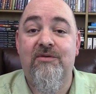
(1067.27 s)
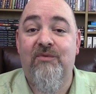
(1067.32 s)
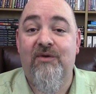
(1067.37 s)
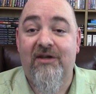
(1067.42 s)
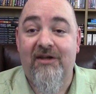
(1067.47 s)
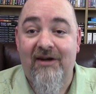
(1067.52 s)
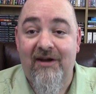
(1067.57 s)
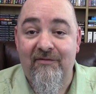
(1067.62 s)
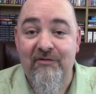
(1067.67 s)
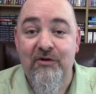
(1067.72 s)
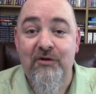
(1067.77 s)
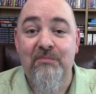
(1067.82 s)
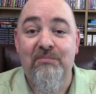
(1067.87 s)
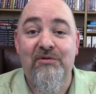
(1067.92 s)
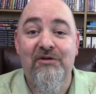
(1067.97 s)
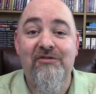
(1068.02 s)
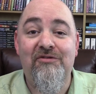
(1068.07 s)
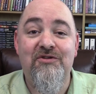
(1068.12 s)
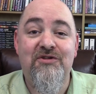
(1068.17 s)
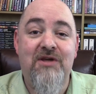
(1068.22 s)
We can have a
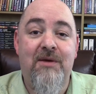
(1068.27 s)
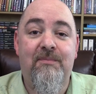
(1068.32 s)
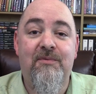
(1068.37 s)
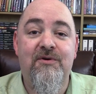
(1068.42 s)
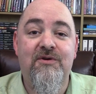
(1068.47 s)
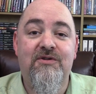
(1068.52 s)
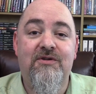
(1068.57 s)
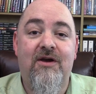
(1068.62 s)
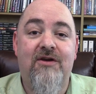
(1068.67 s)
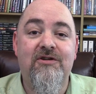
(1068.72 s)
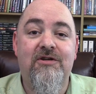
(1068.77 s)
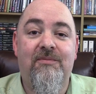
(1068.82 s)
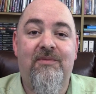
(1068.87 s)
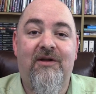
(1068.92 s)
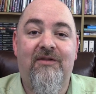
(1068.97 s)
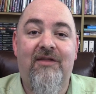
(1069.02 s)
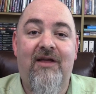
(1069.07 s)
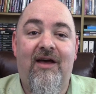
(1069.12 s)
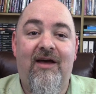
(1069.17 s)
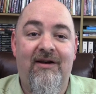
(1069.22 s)
completely separate discussion
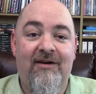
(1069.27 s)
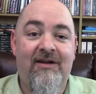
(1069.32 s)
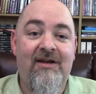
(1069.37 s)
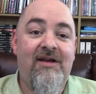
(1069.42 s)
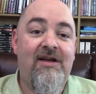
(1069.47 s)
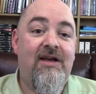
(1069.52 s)
about that.